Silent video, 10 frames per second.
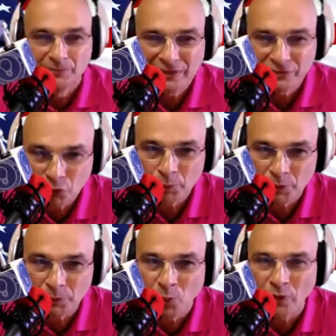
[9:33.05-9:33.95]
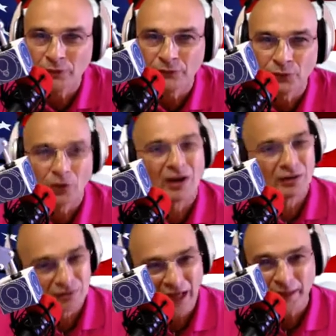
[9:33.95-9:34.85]
is super important for a
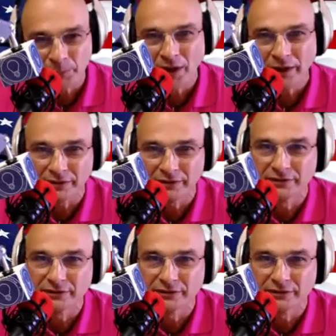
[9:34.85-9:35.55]
lot of products.